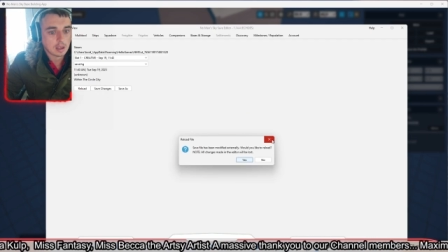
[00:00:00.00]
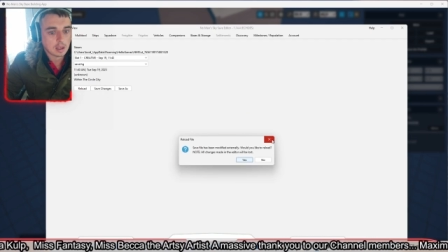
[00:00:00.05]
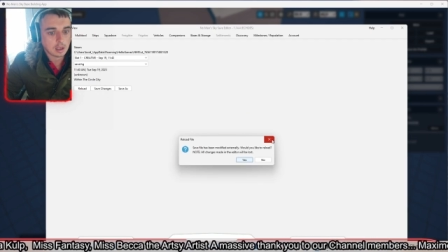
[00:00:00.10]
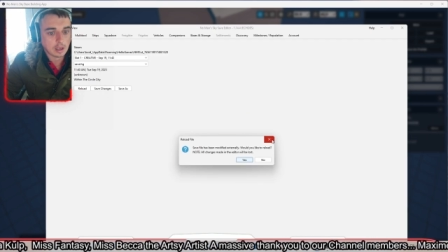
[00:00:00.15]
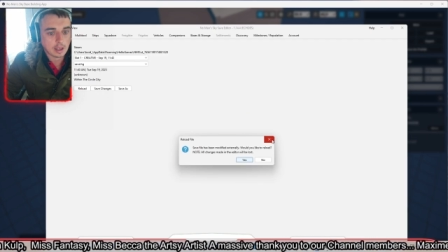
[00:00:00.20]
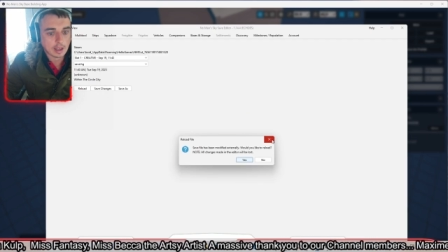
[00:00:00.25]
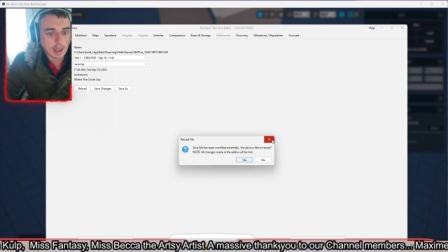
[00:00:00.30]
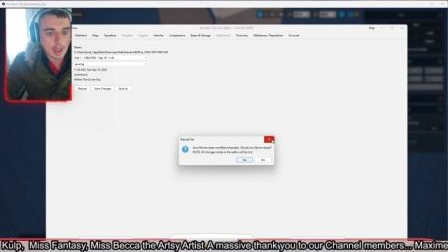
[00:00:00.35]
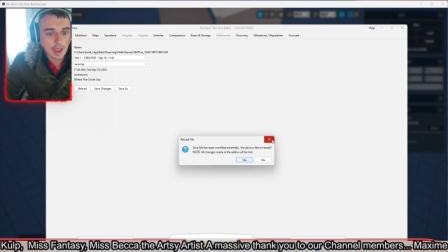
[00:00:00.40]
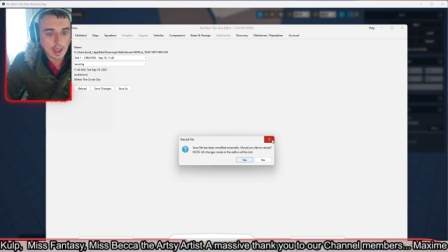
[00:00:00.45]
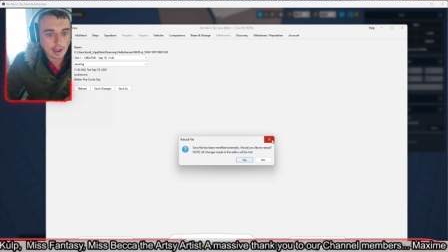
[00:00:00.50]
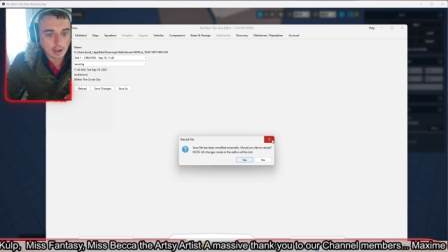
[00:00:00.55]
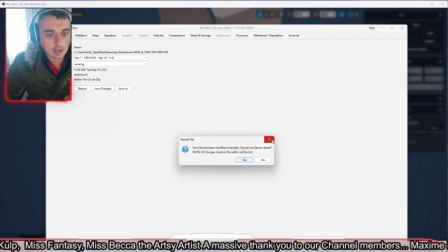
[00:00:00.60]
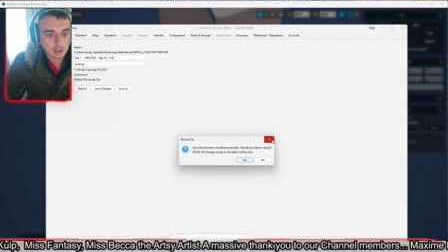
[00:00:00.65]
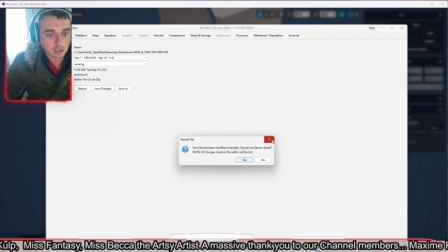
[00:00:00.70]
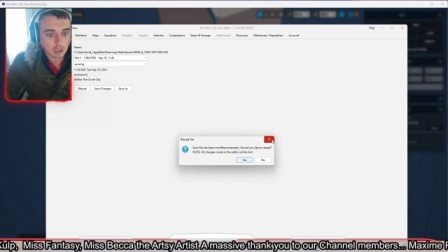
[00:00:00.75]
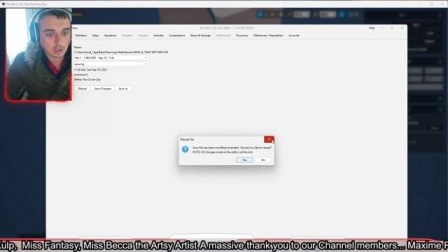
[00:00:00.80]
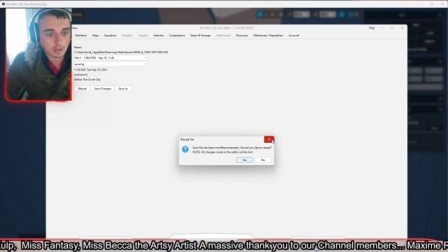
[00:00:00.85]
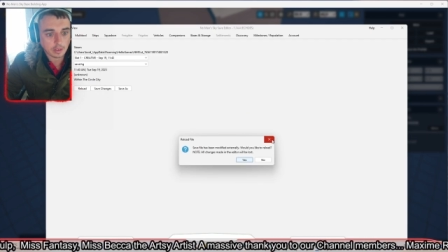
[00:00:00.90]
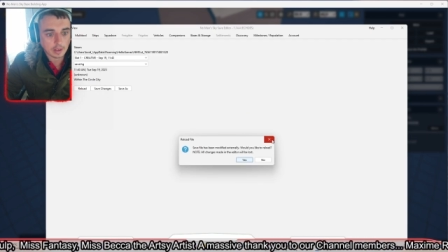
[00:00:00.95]
click
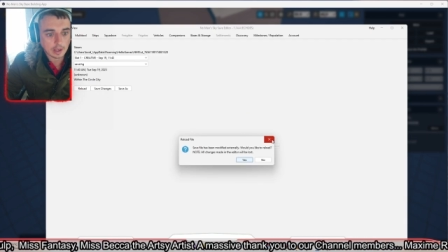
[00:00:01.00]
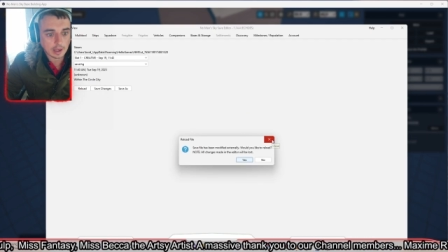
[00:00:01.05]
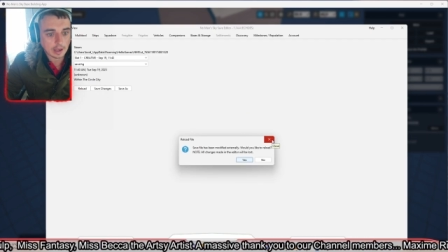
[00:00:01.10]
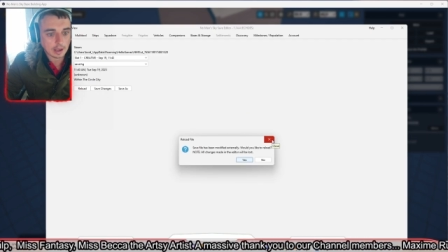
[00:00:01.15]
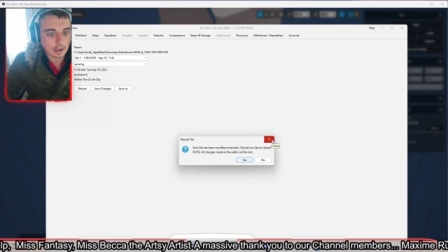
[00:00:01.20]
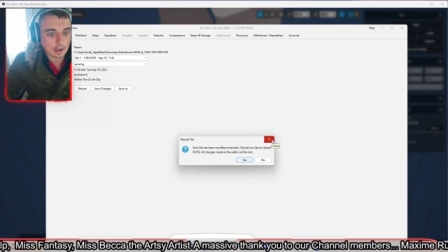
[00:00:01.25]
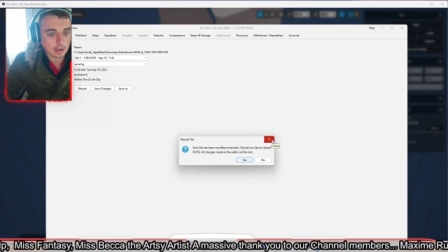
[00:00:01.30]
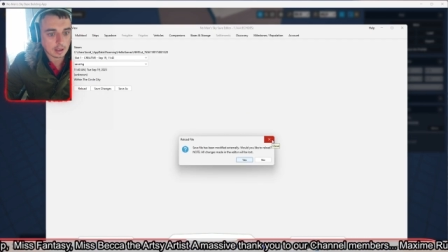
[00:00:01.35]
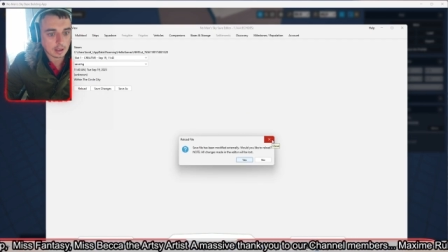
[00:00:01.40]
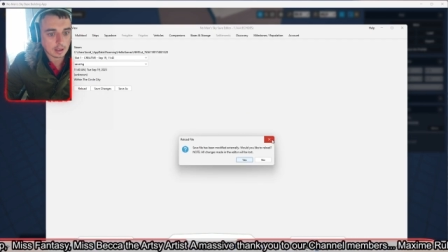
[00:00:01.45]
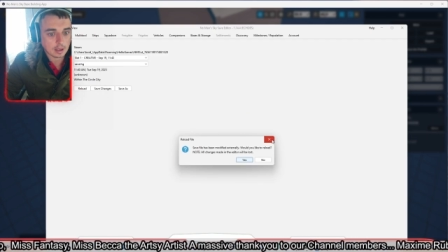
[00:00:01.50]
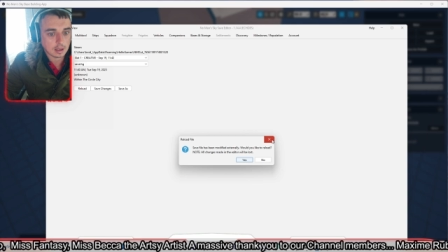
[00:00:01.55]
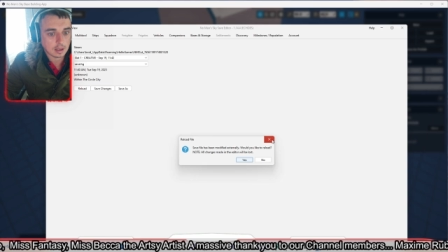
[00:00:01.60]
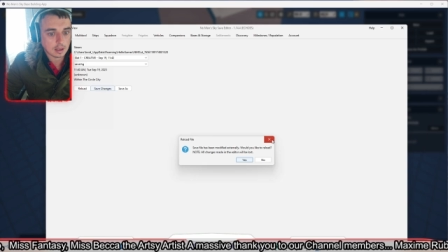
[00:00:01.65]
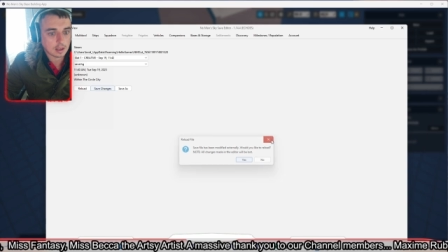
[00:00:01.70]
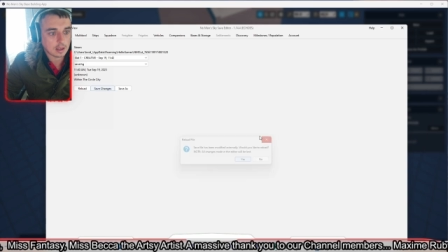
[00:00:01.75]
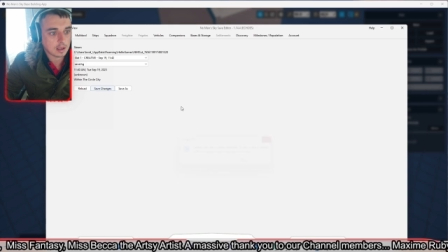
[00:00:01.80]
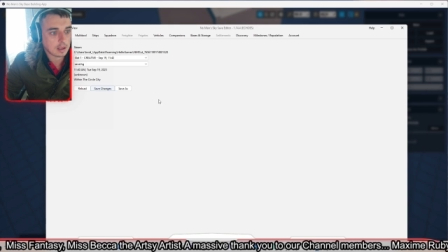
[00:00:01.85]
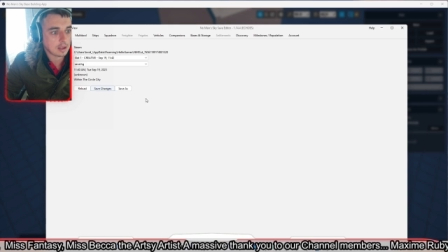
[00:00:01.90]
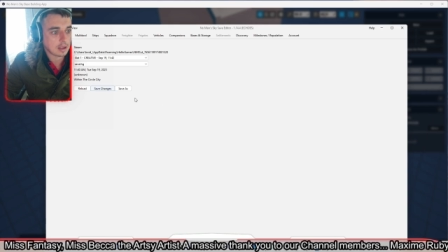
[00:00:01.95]
X on that,
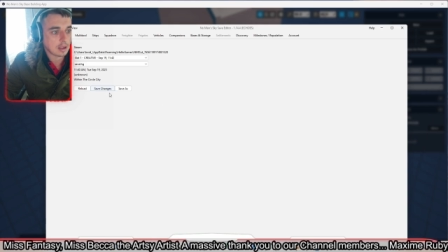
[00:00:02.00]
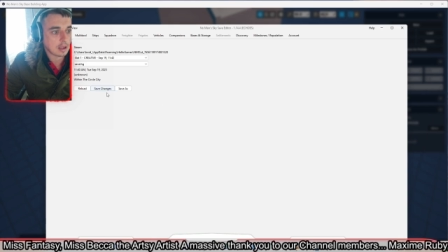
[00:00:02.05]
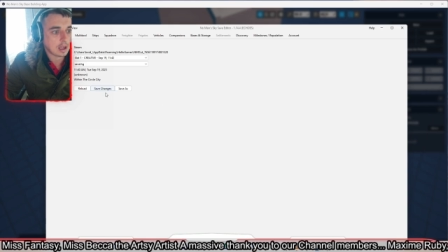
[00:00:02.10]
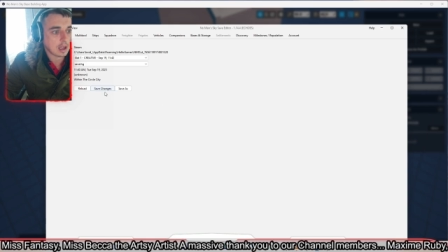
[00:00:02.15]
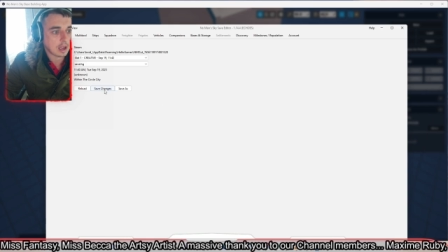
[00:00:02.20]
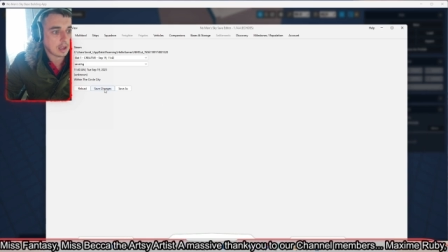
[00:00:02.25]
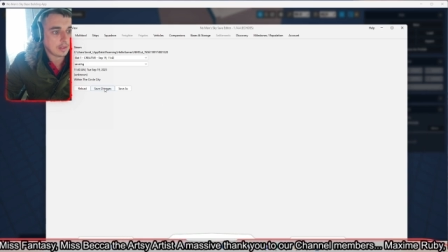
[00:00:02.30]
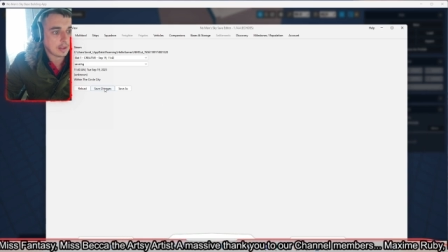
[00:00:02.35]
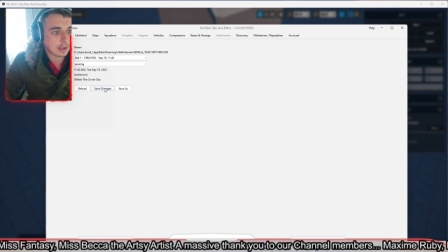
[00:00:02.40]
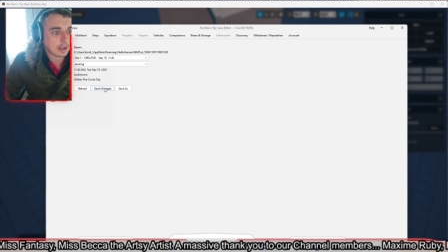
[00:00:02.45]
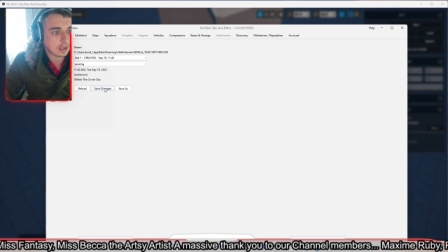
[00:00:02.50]
and then